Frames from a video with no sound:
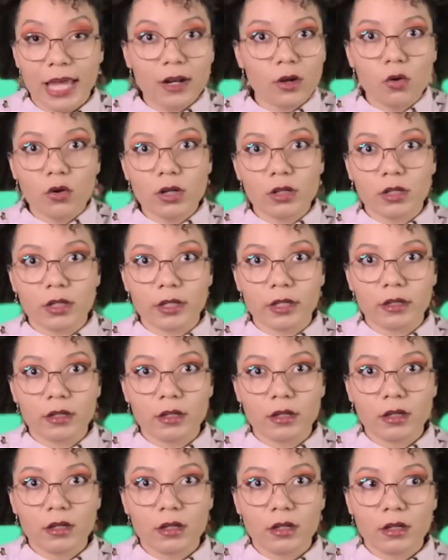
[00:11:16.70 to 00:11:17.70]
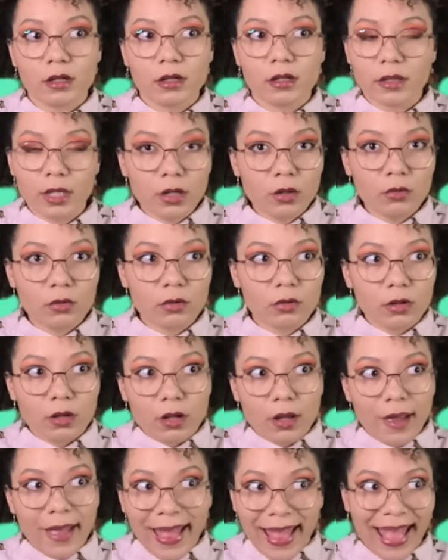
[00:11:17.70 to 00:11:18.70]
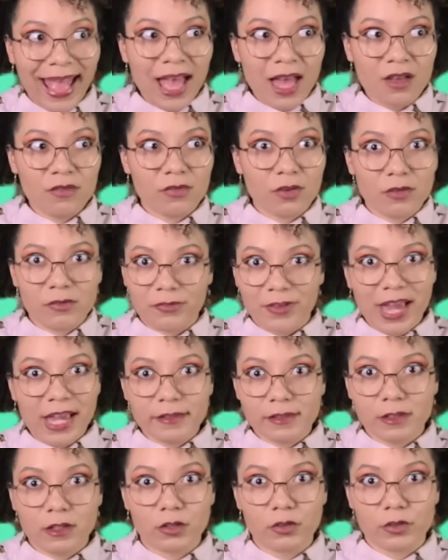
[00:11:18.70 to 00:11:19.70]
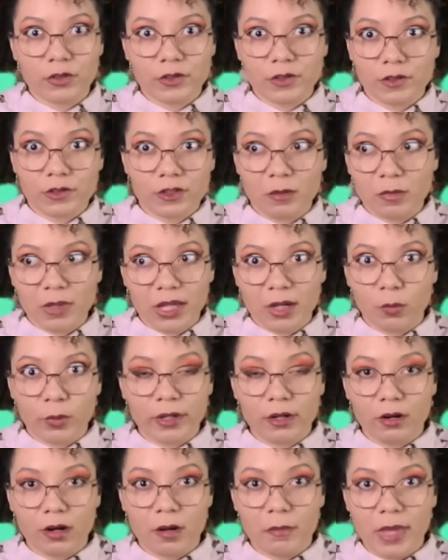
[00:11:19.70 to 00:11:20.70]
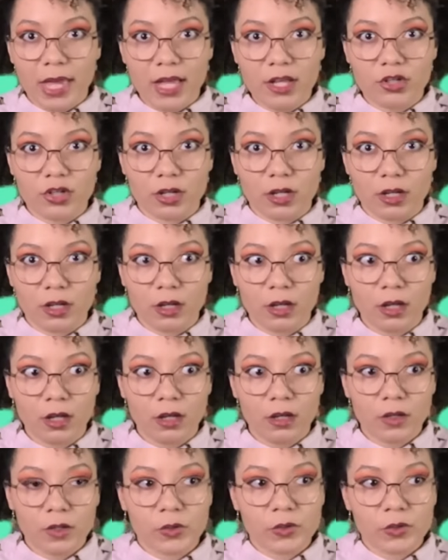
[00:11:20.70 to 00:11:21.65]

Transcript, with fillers: Categorically. They don't have a vascular system like we are imagining.